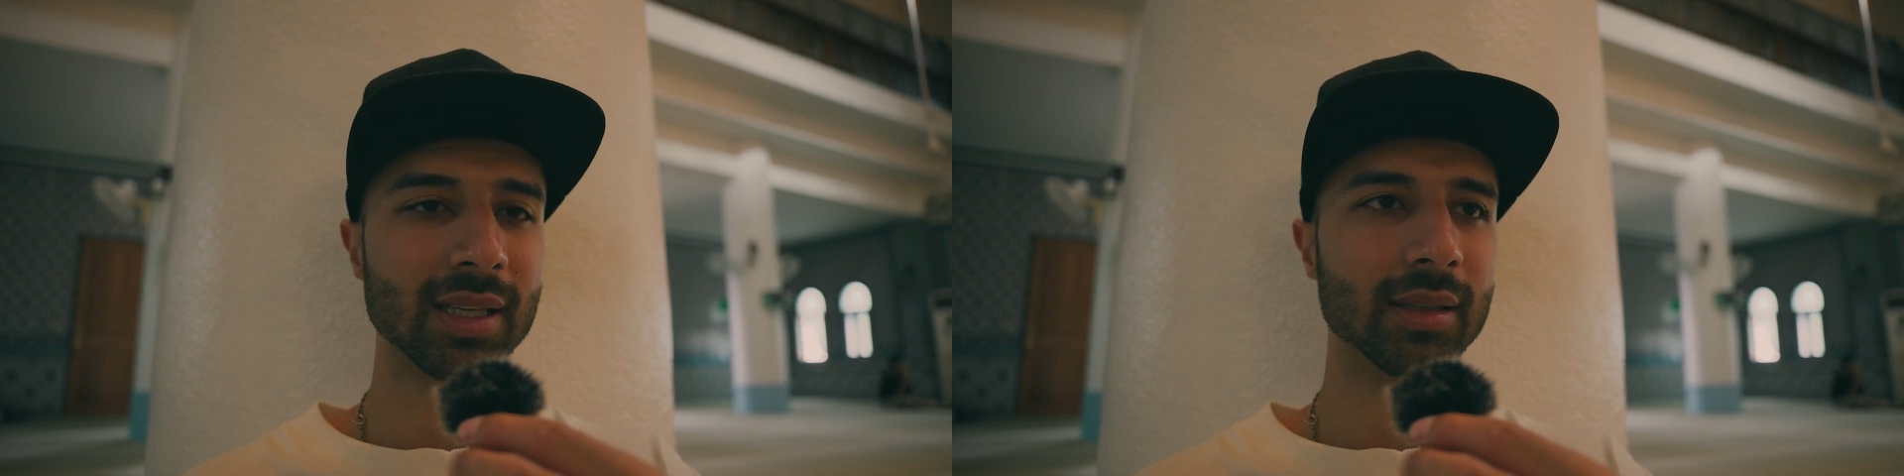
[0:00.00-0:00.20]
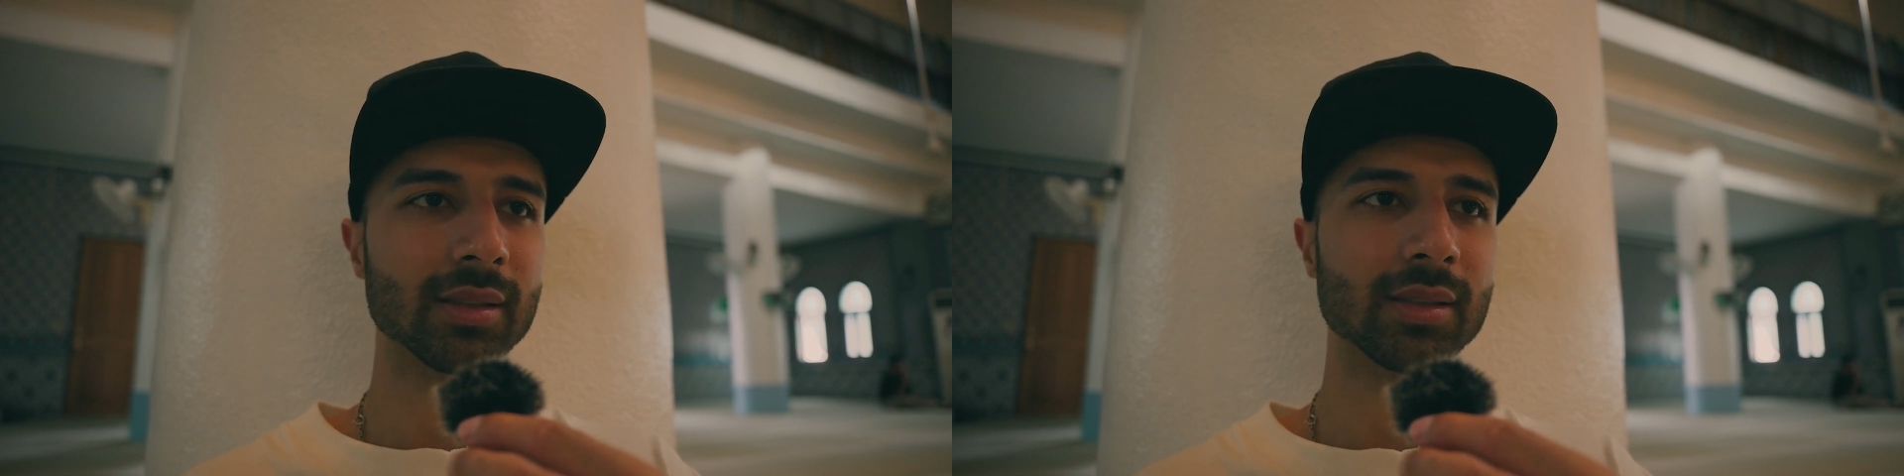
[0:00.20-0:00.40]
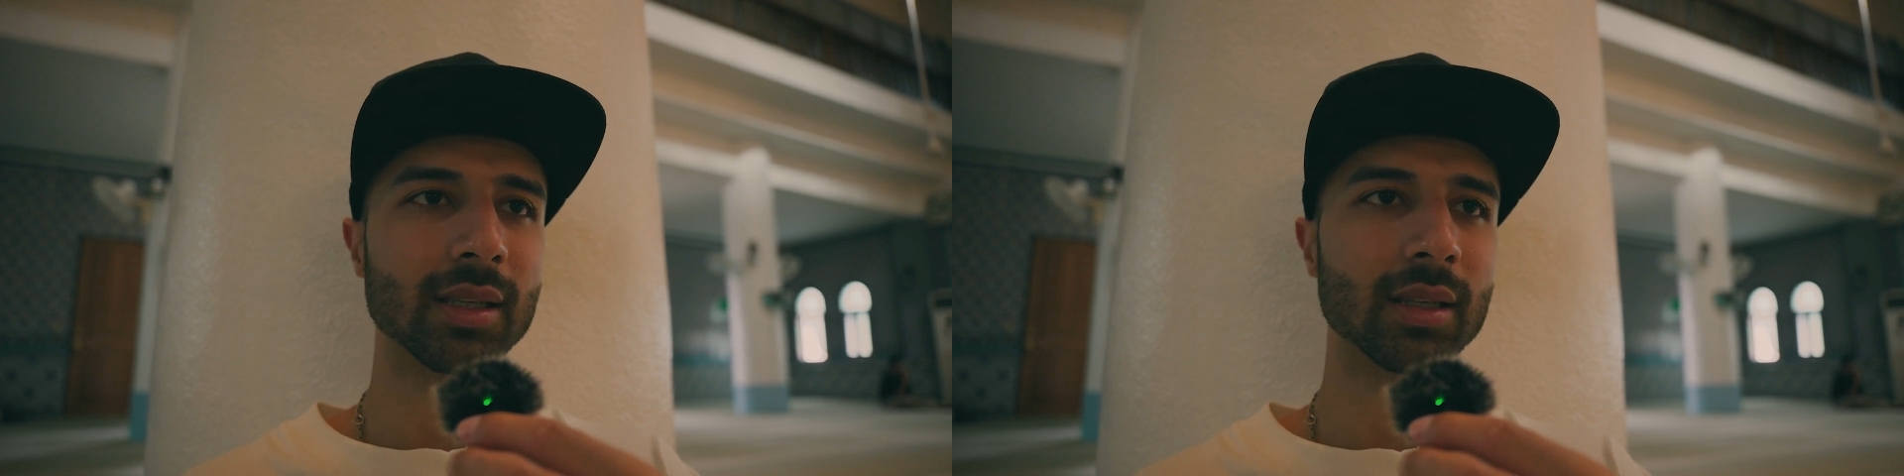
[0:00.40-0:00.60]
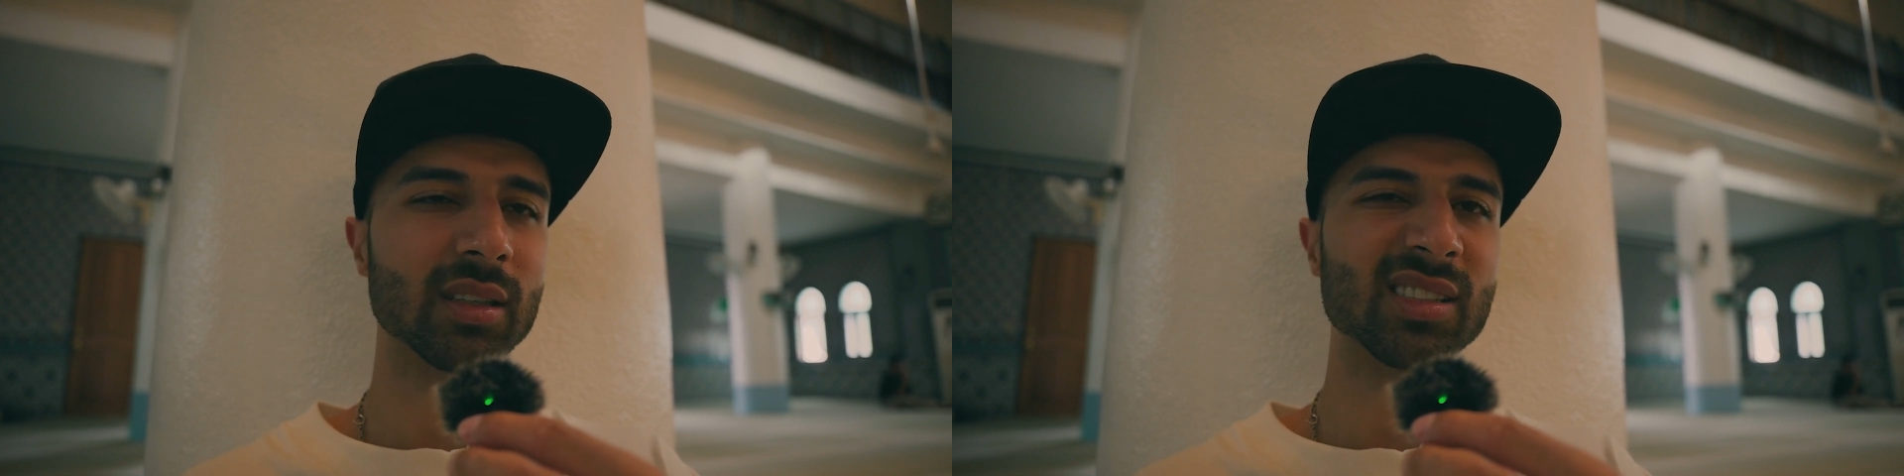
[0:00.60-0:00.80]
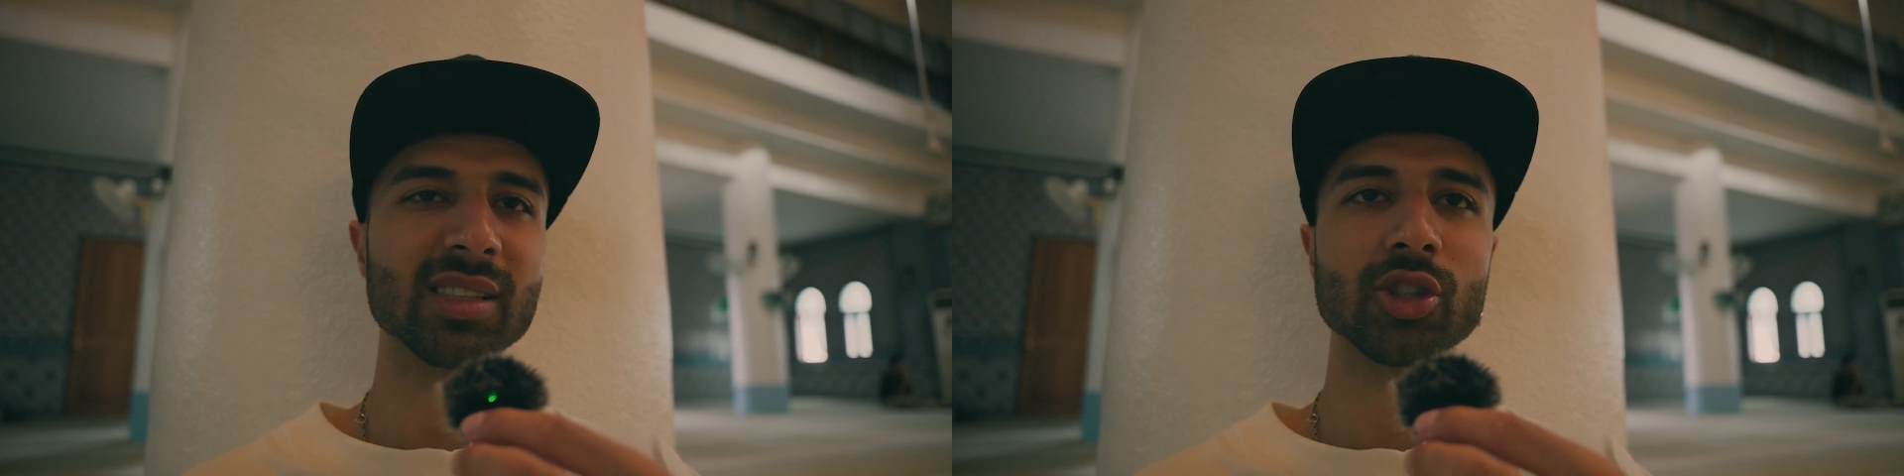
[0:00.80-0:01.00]
and
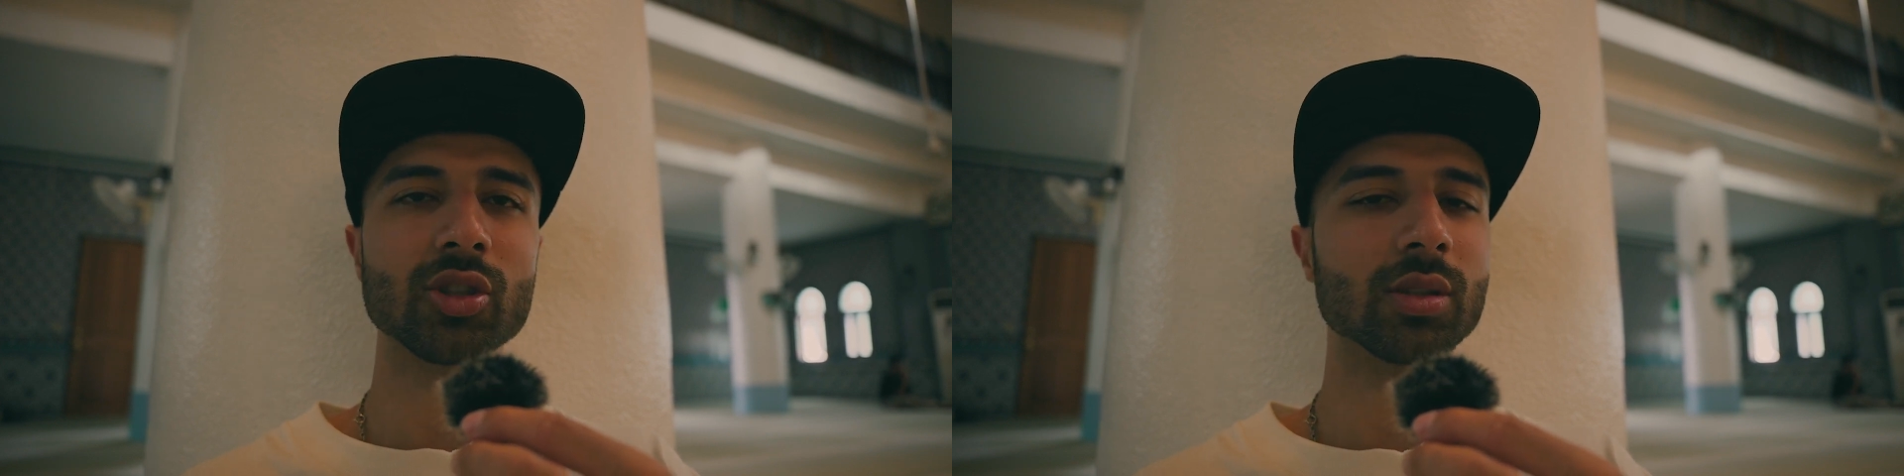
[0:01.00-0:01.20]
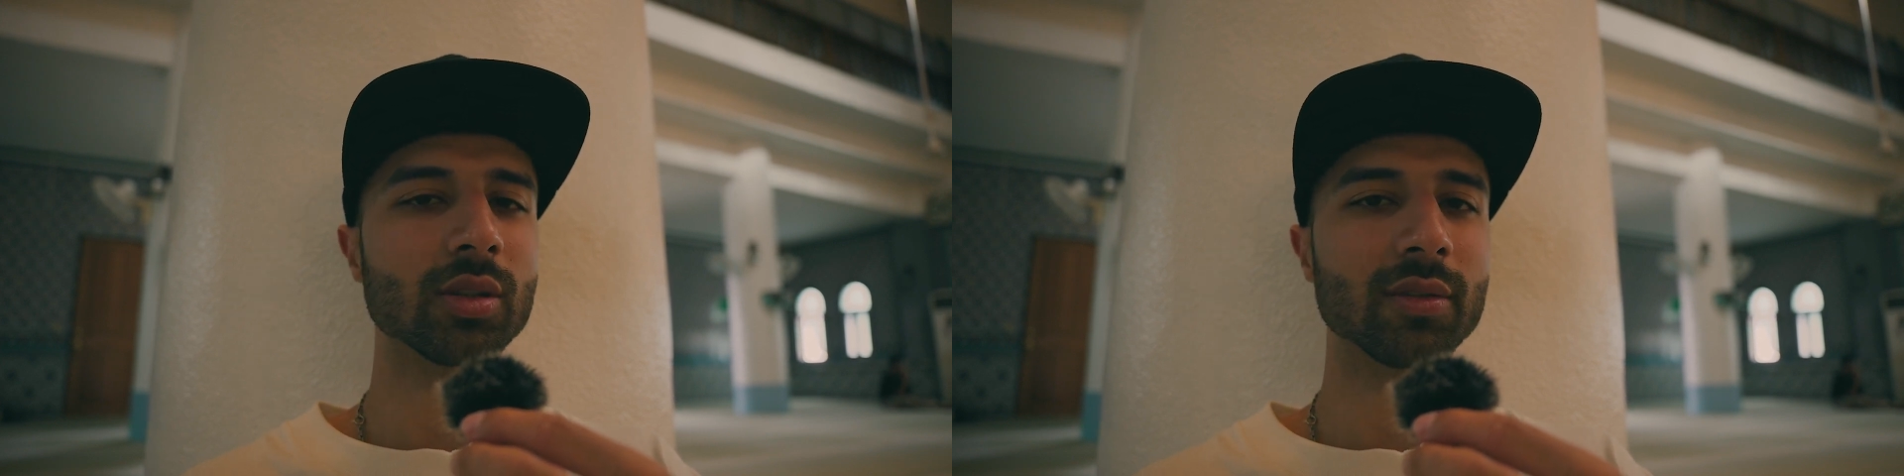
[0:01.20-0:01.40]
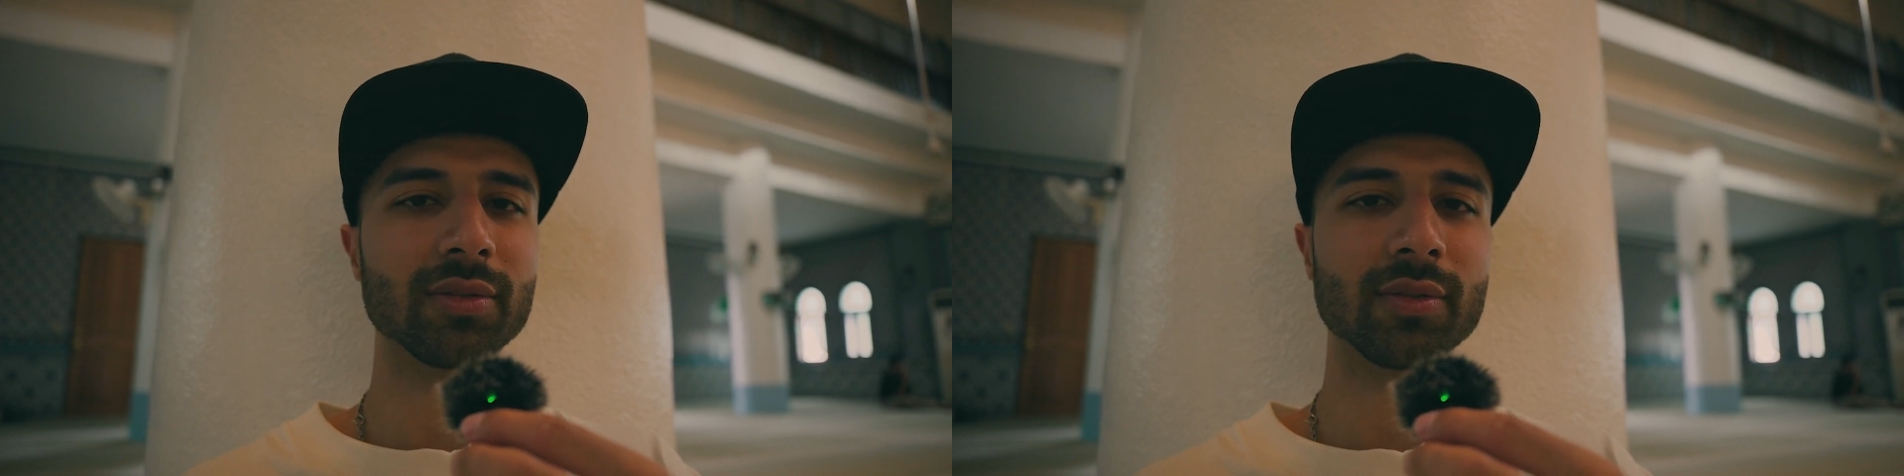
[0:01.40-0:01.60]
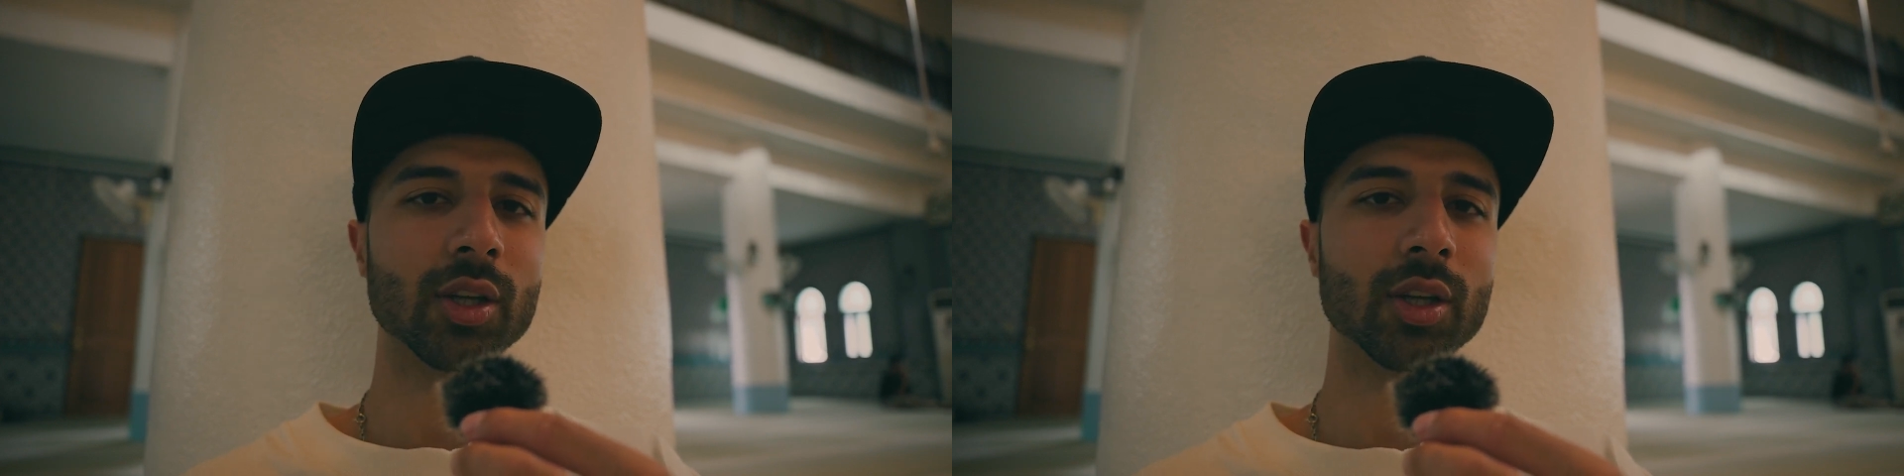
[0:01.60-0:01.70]
the decisions of,